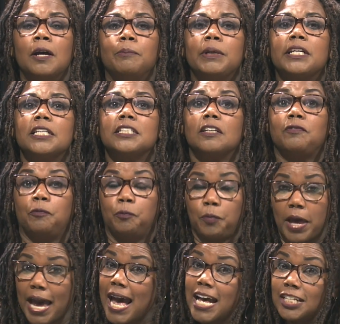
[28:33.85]
Because if,
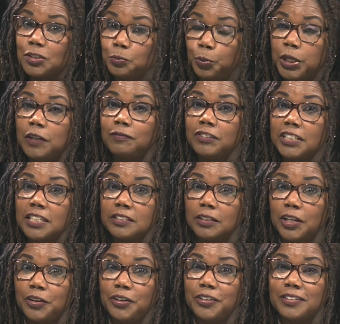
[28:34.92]
as we've just
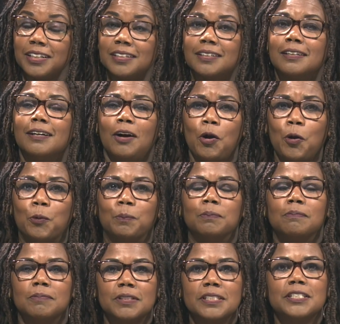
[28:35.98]
learned, hope
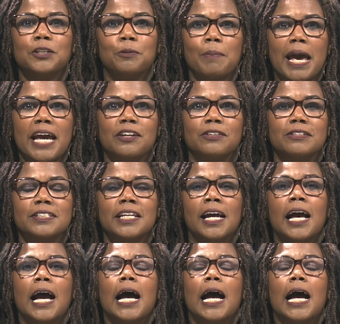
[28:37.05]
still matters.